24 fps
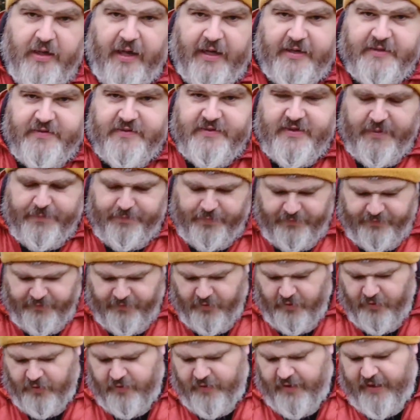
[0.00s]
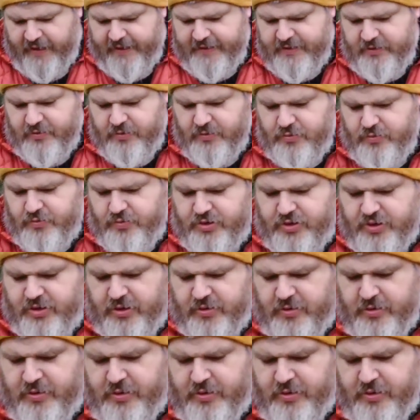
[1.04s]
As I've said before, I use